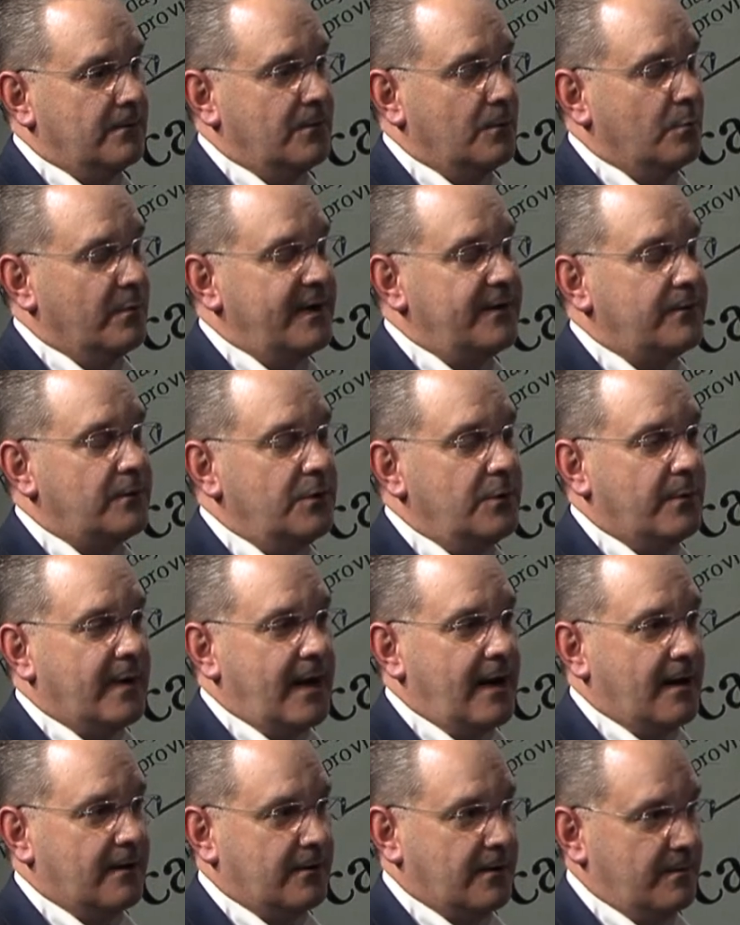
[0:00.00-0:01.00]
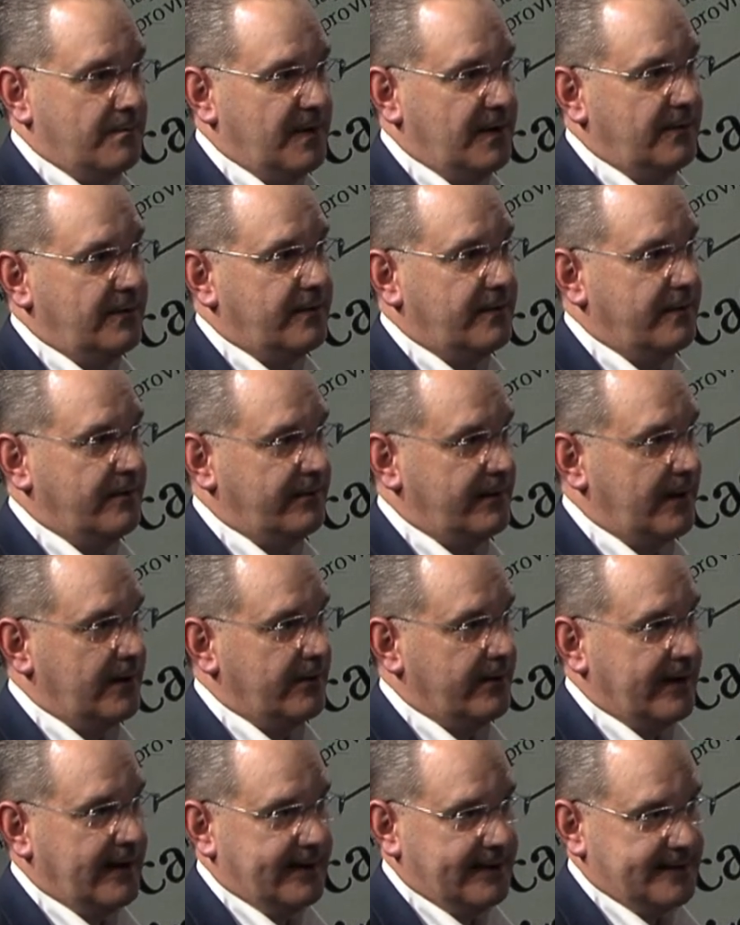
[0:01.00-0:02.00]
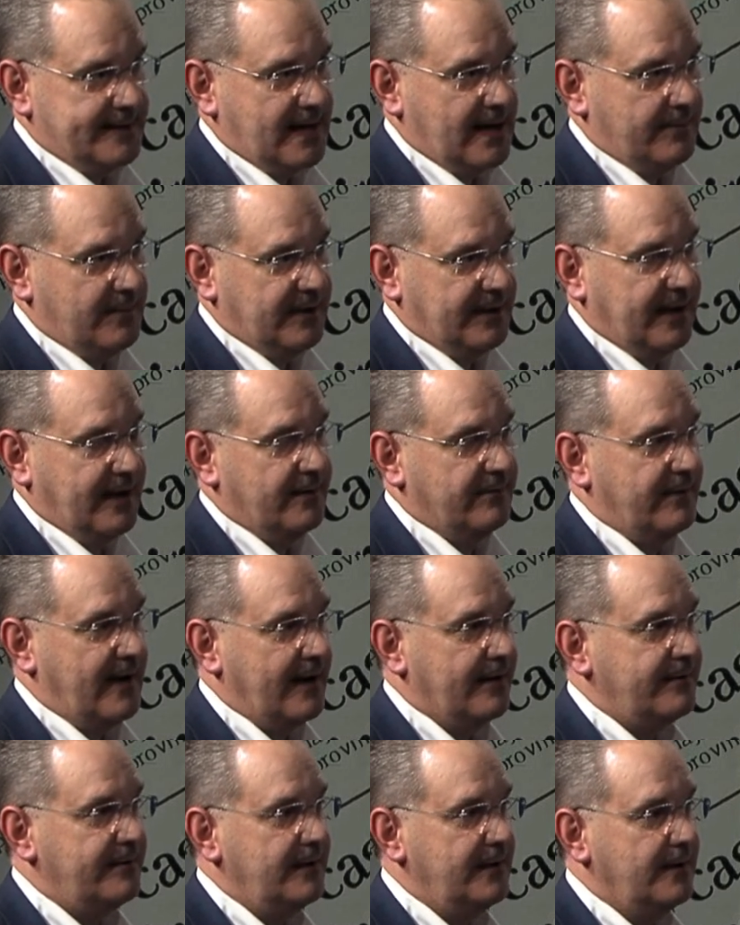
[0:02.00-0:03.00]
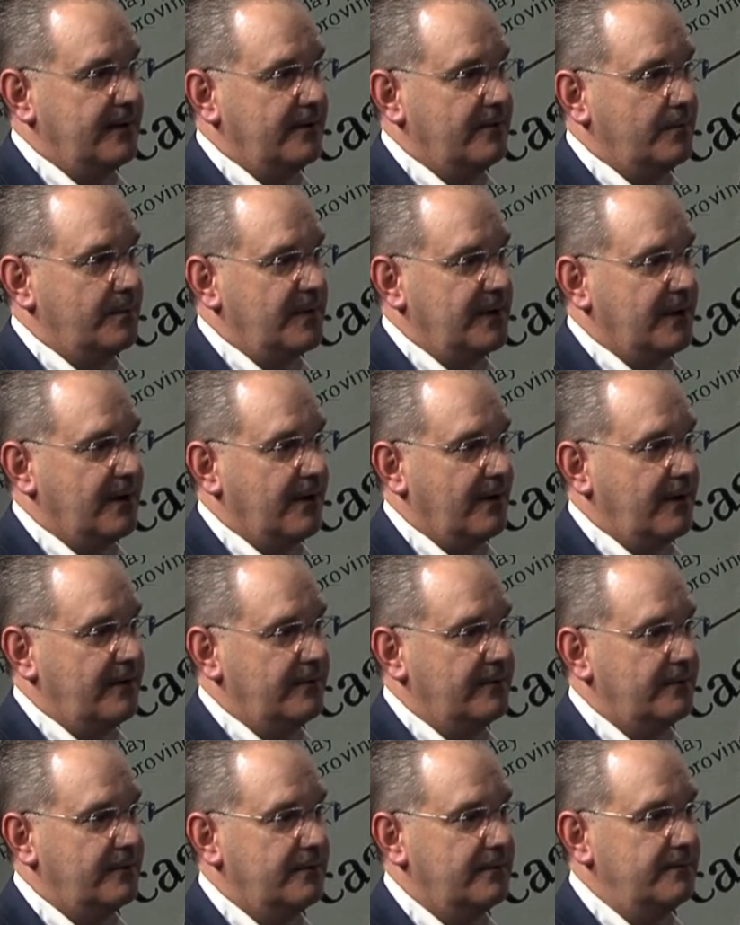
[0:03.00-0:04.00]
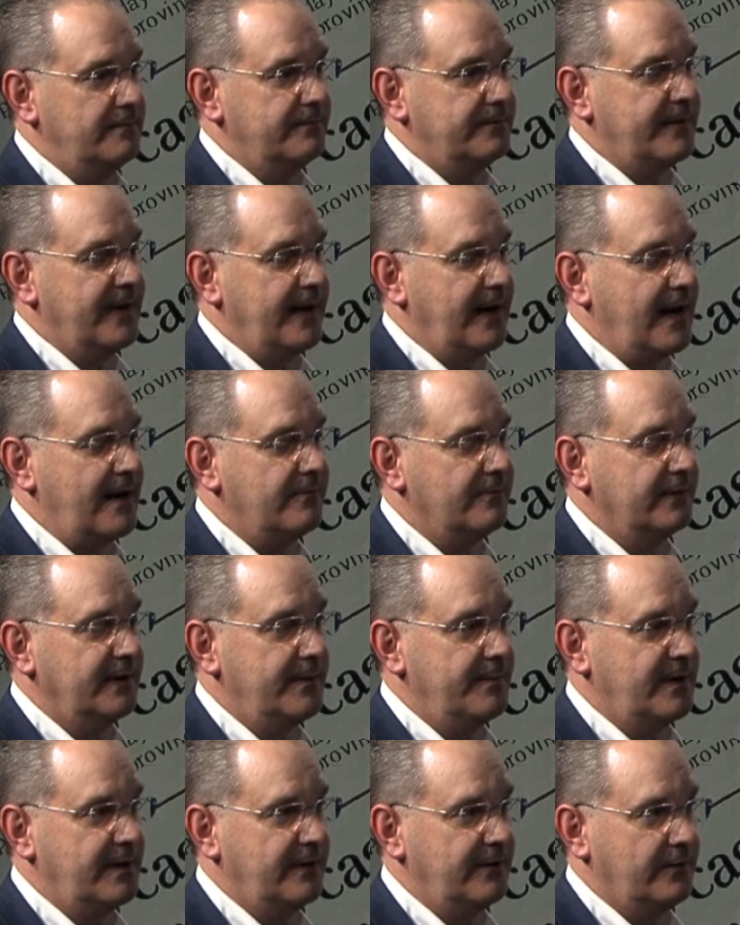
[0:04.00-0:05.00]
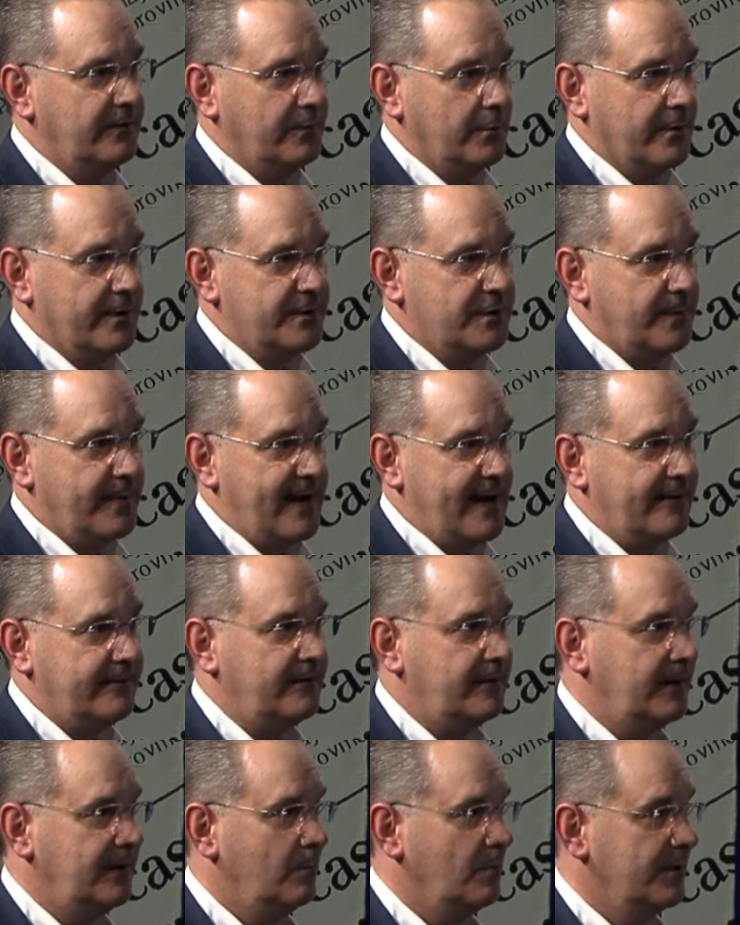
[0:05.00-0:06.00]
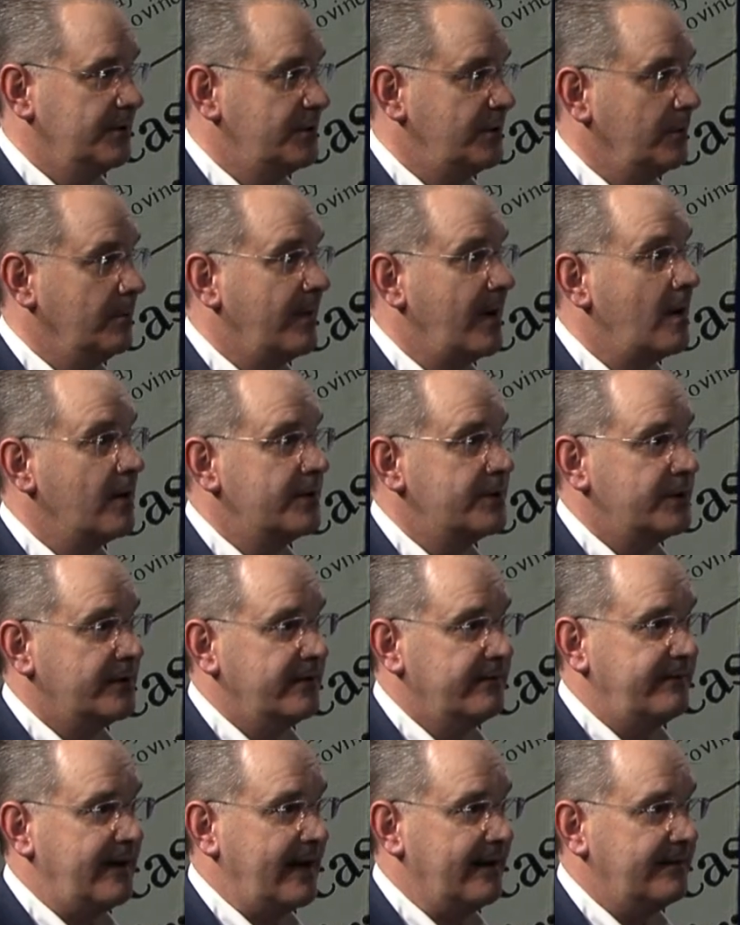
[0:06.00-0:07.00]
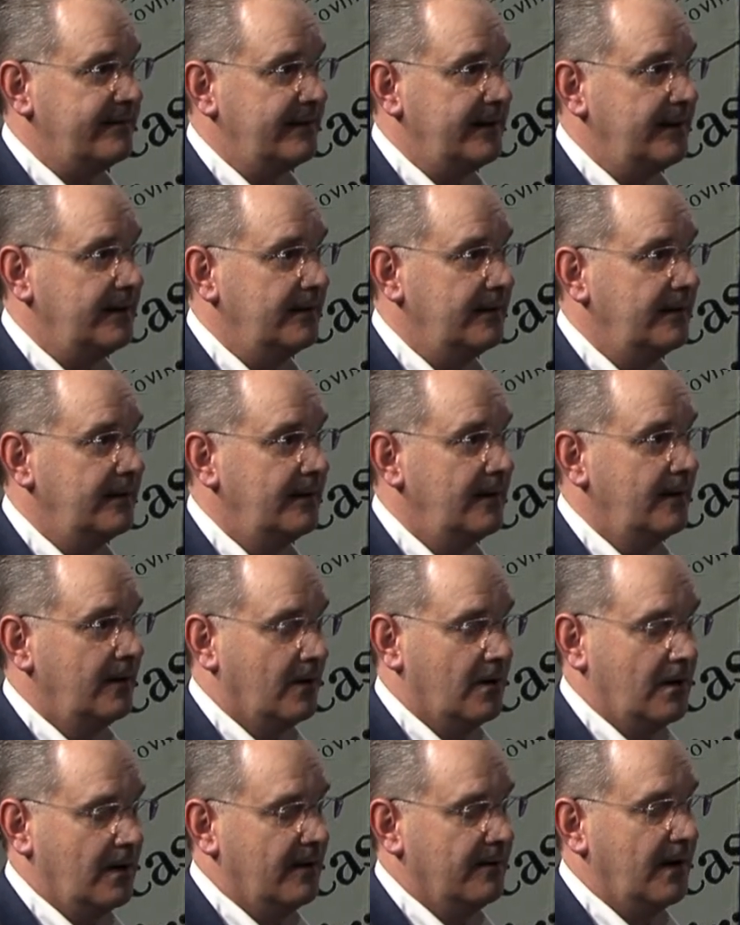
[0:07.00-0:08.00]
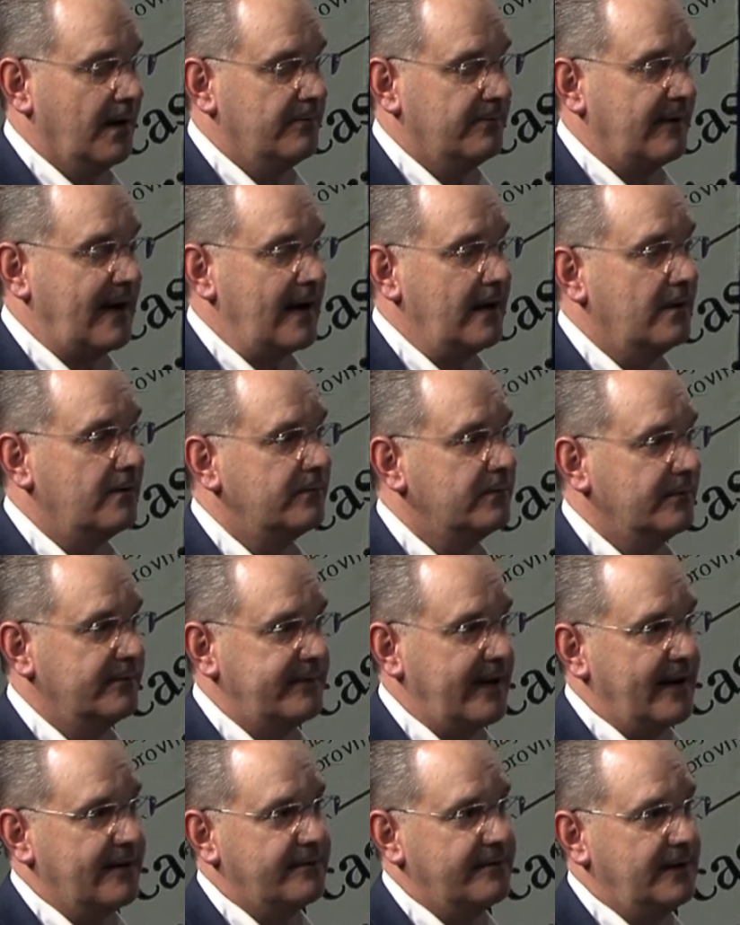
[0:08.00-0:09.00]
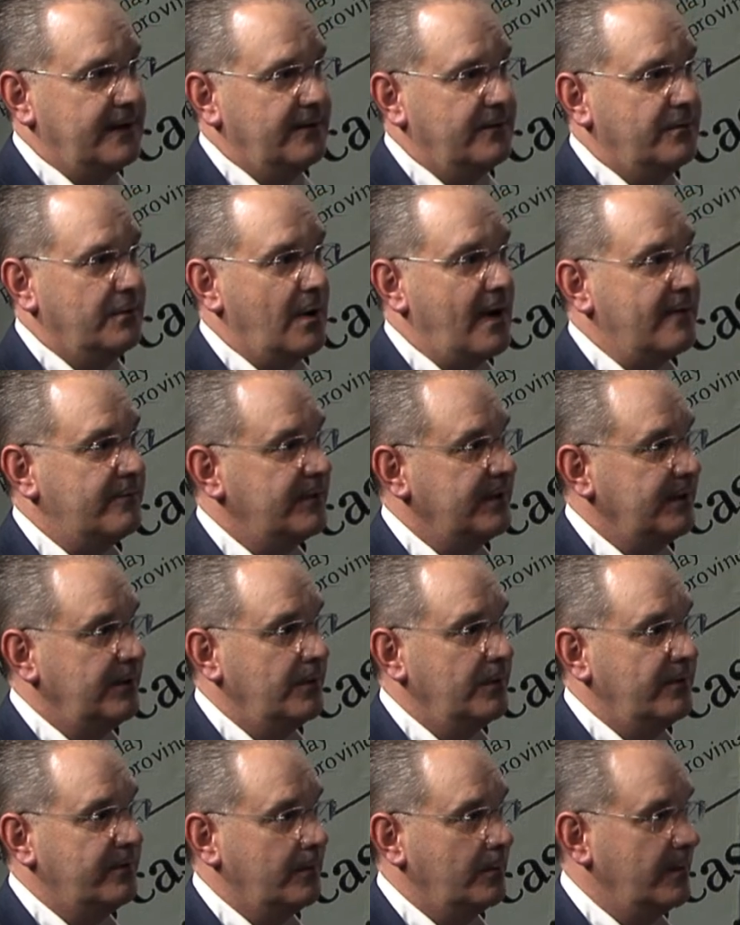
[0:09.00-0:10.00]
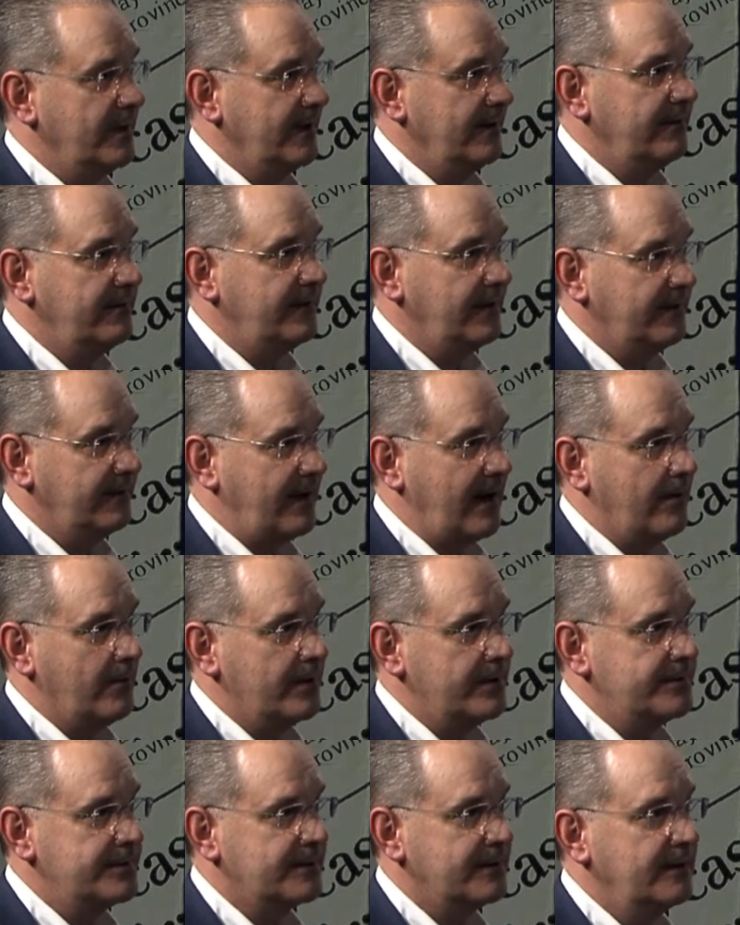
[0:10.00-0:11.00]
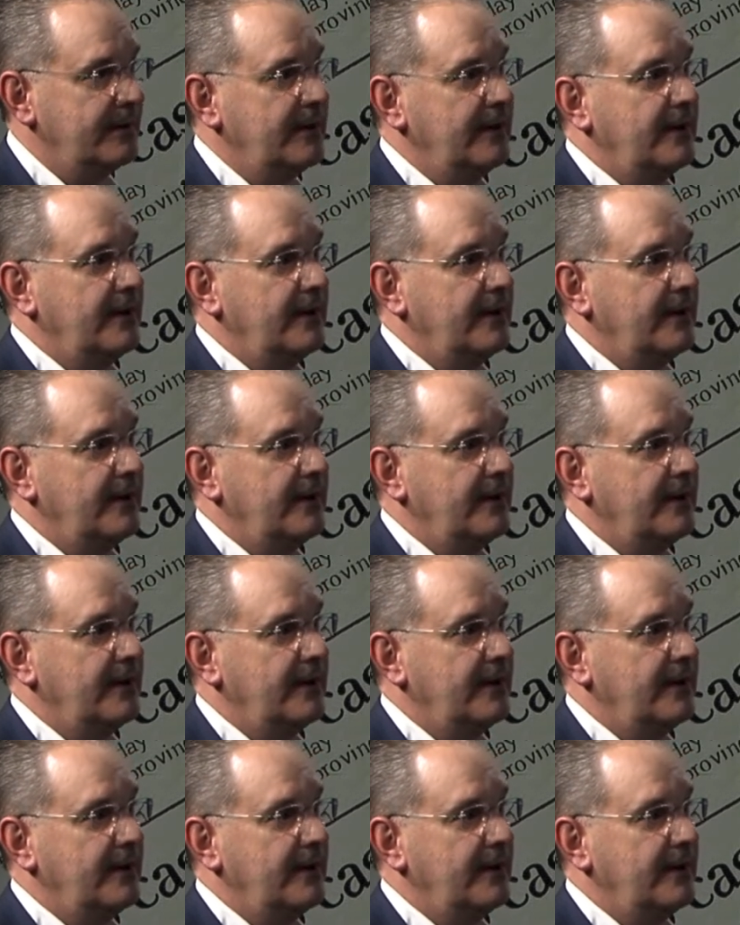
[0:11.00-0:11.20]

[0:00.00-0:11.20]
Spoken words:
The reason you can't come into the center at any time and get a vaccine is because they have limited storage capacity. Once you puncture a vaccine or a vial for vaccines, you have to use it within 6 hours.